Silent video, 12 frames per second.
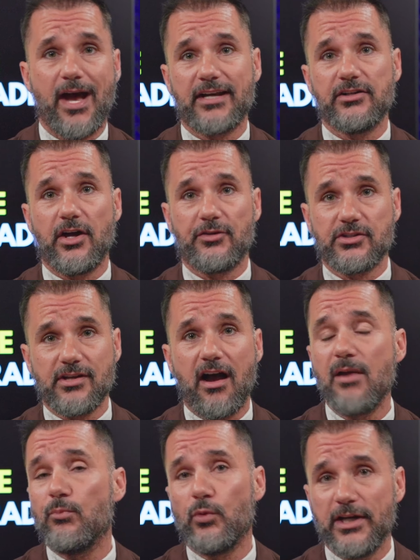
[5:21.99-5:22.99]
at another
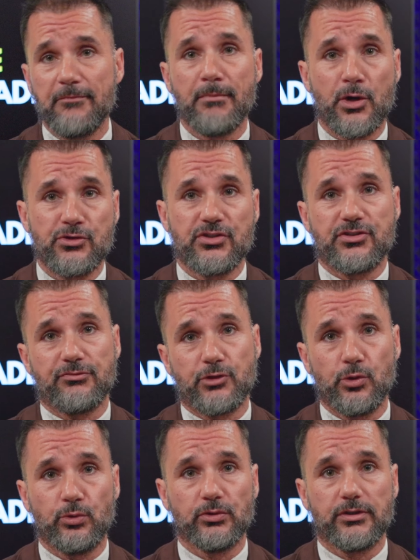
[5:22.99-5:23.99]
time when emotions have
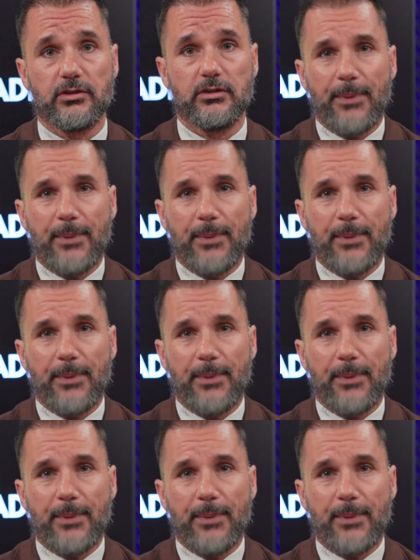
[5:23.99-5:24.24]
cooled.